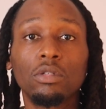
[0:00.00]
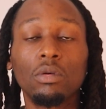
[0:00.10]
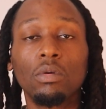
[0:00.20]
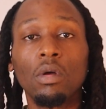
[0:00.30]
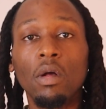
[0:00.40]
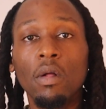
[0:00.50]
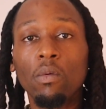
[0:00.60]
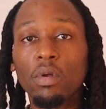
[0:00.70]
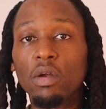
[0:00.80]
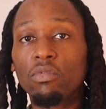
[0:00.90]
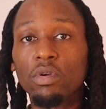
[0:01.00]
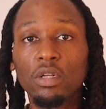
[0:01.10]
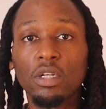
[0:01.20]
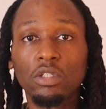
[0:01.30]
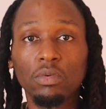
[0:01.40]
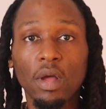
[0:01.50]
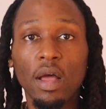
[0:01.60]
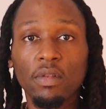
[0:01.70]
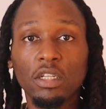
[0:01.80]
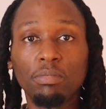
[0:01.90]
So whatever it is that you
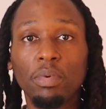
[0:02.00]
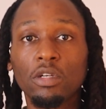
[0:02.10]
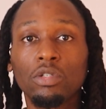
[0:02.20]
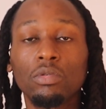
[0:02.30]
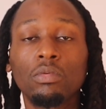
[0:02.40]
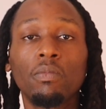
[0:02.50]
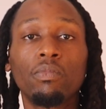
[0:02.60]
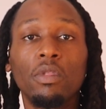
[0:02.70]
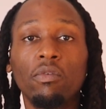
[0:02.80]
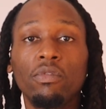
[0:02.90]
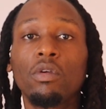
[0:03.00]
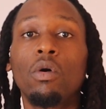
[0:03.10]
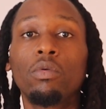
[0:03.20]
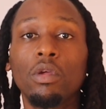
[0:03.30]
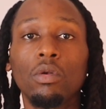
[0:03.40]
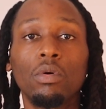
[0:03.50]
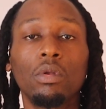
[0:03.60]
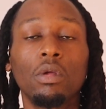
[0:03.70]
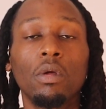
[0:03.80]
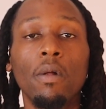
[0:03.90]
have that's special, definitely hone in
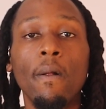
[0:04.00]
on it.